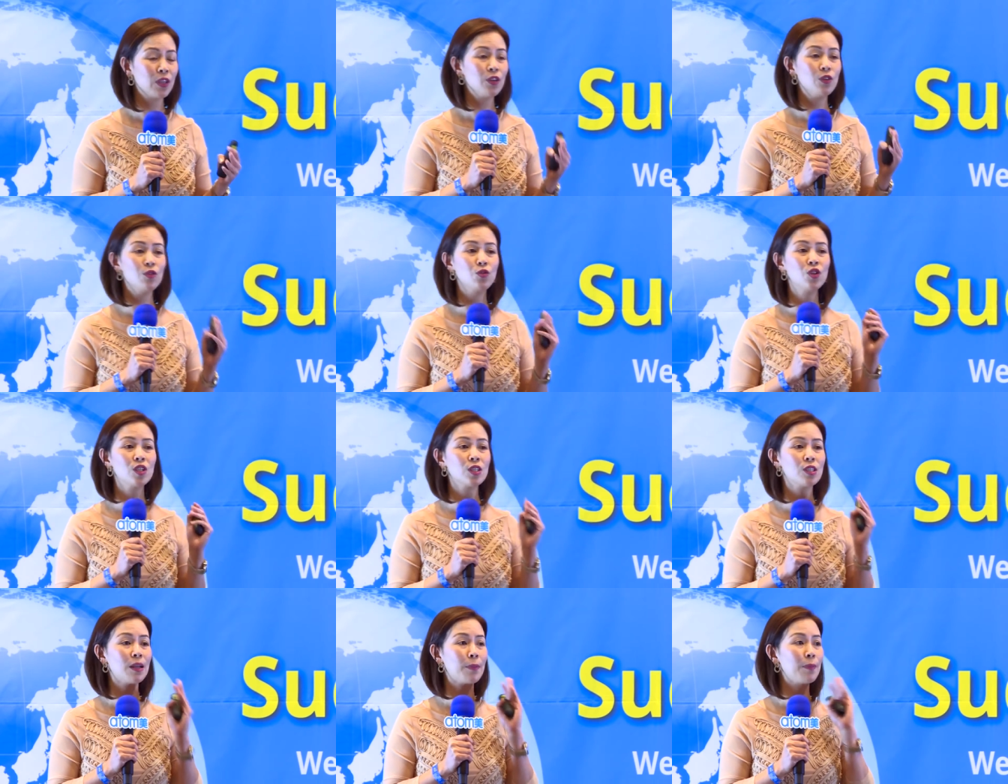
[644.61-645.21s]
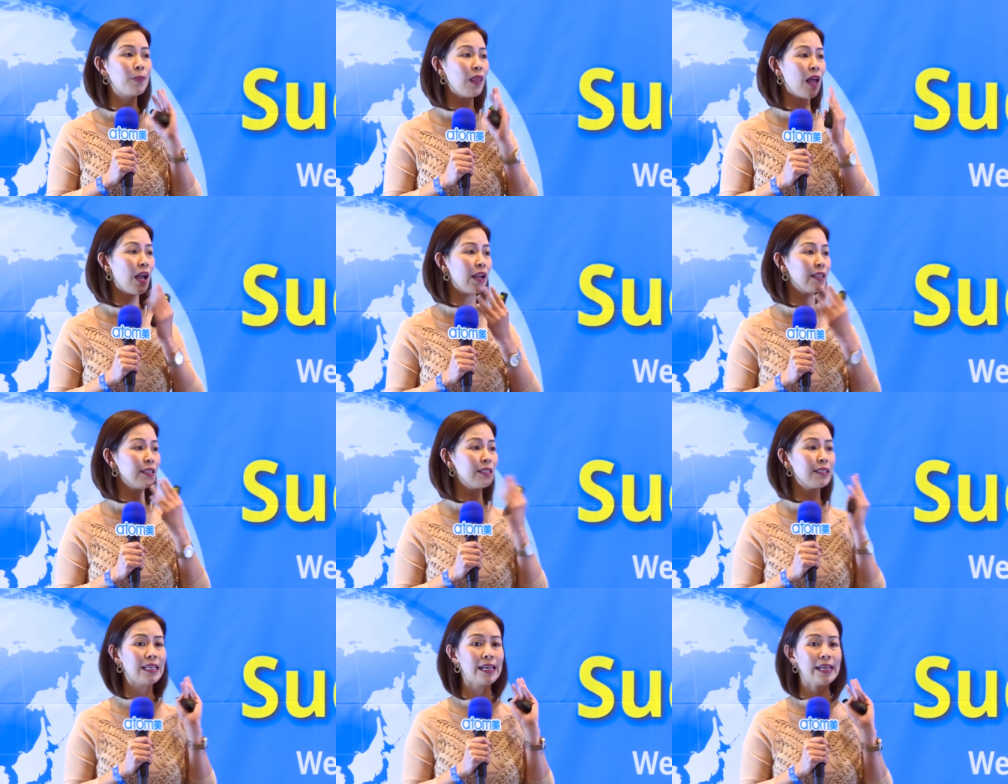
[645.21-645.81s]
you just apply
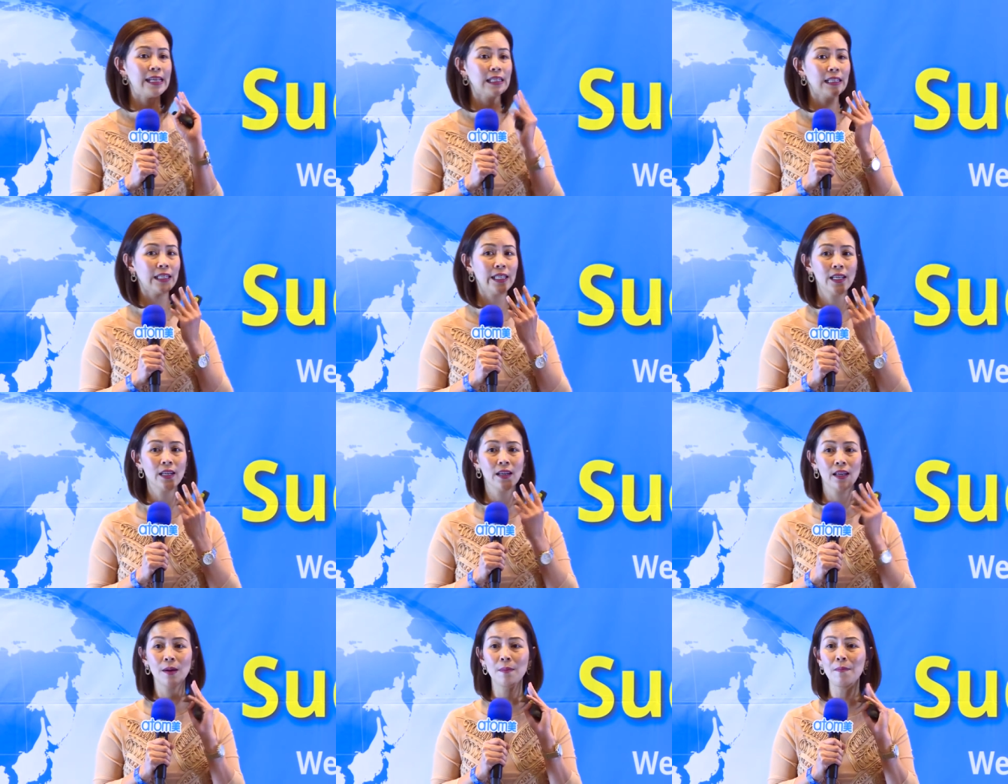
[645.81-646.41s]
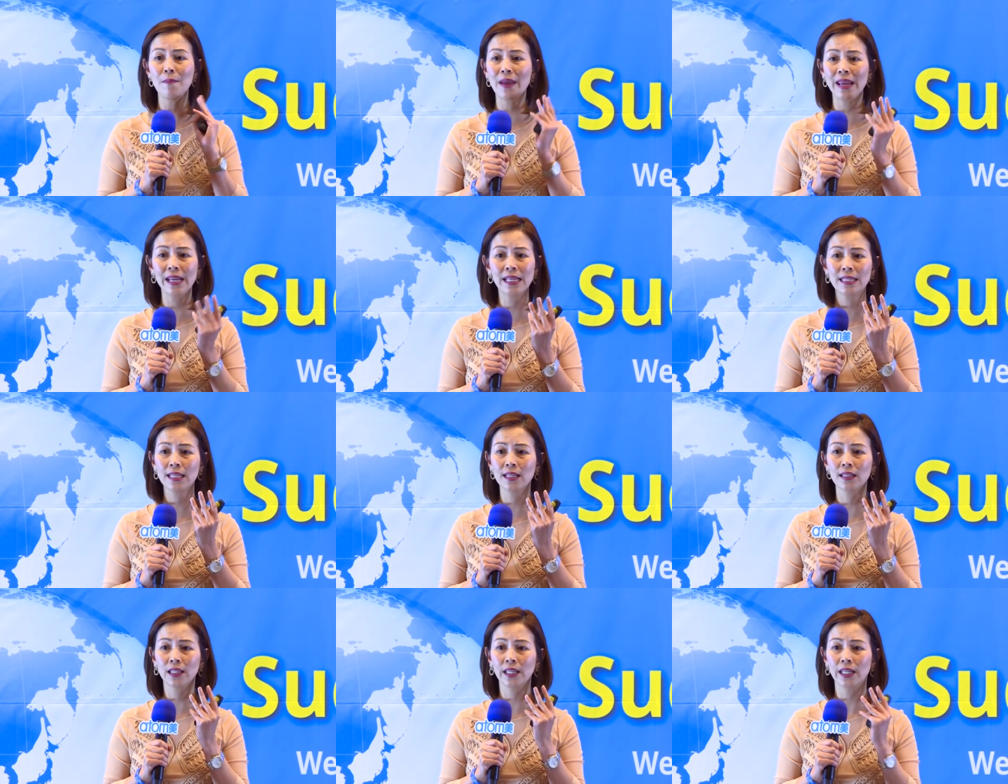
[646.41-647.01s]
it daily,
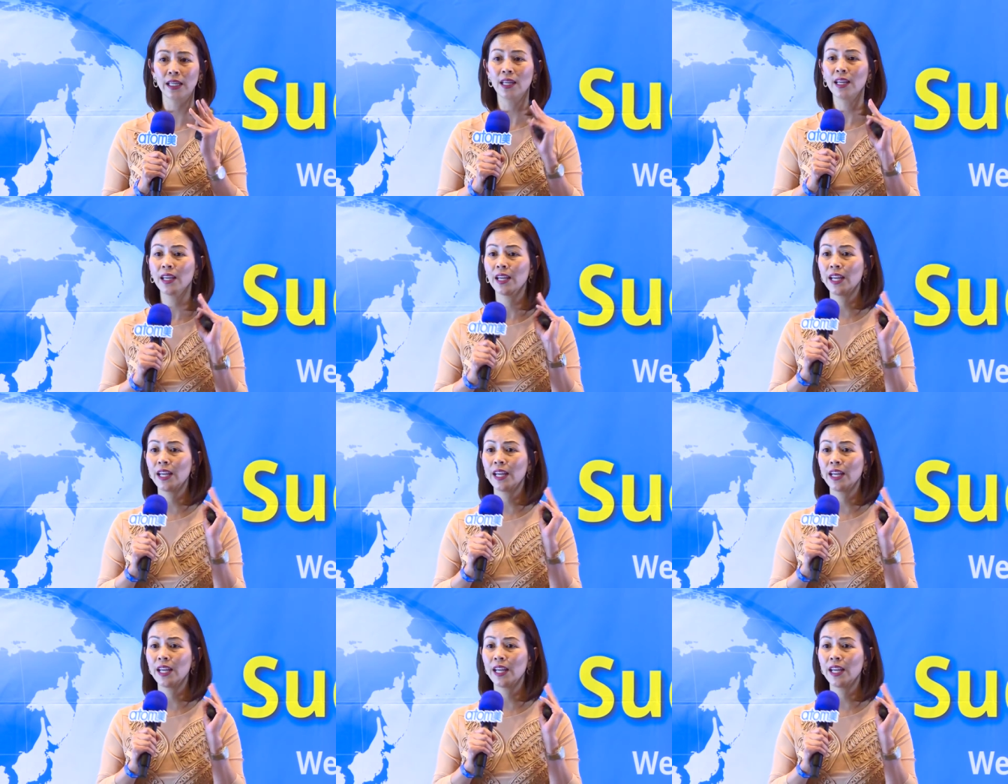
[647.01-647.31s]
amazingly.